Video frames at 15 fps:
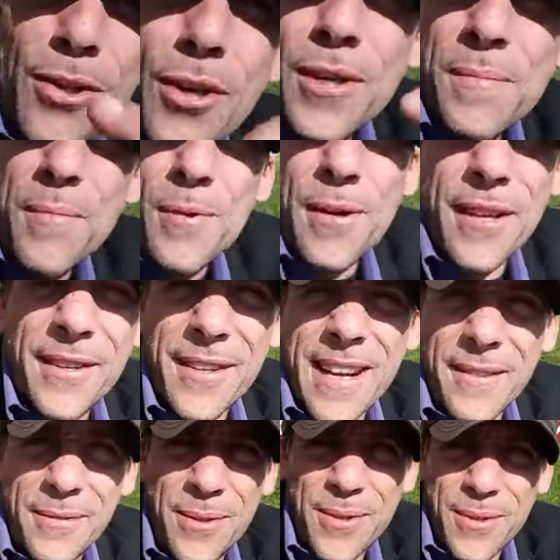Good morning, good
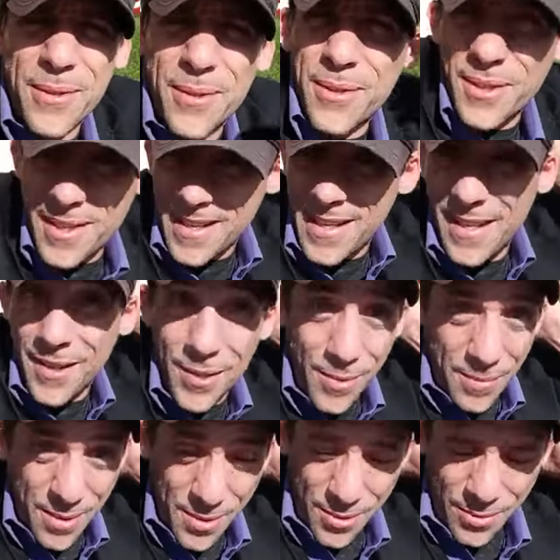afternoon, and good night. I
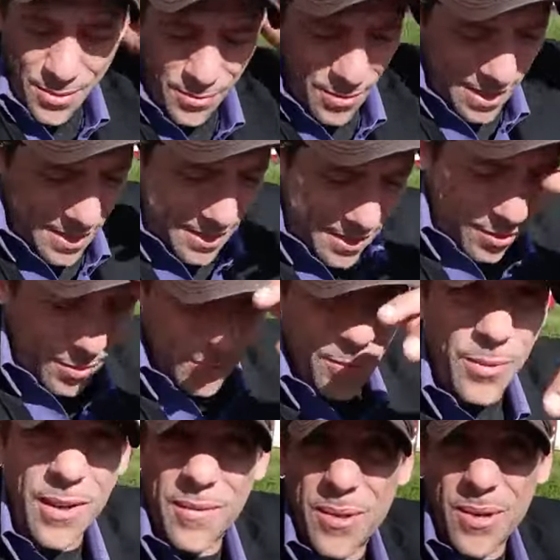hope you're doing well, and I hope that
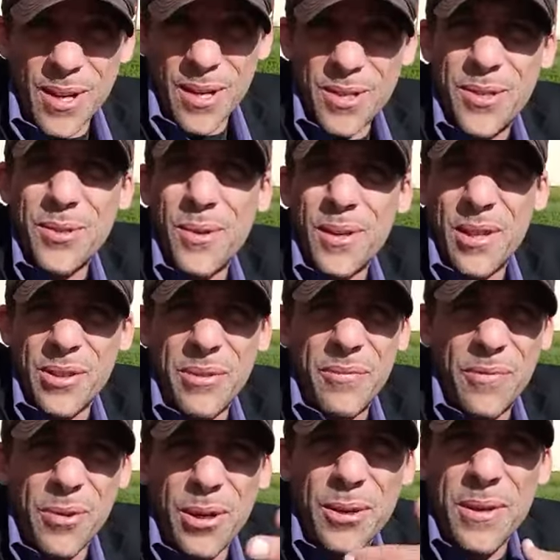wherever you are is doing good
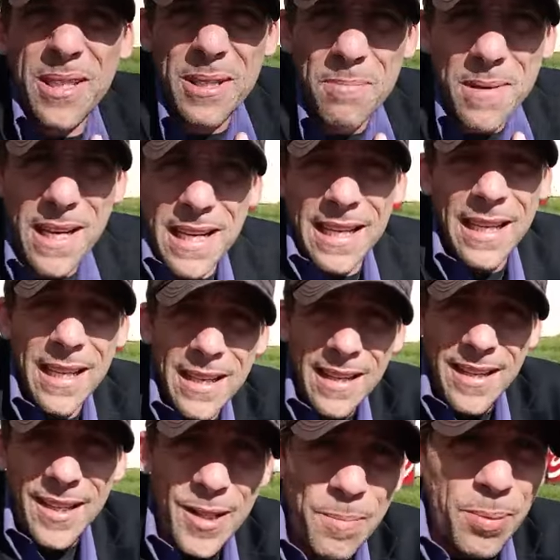for you. It's me,
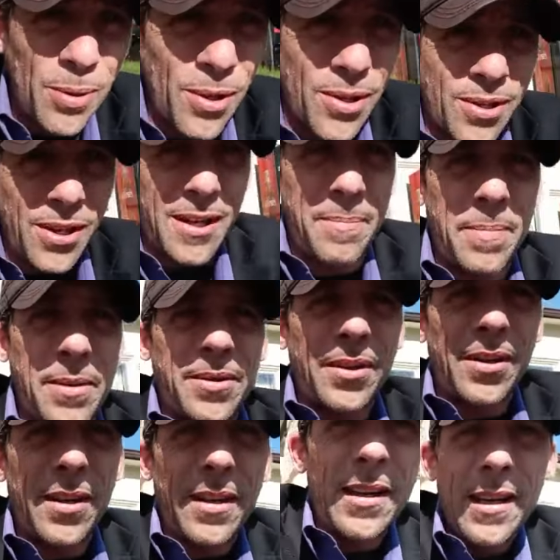it's Paul
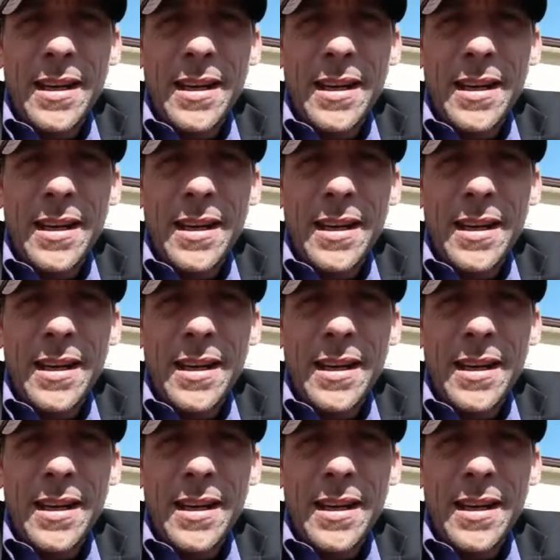Carpenter,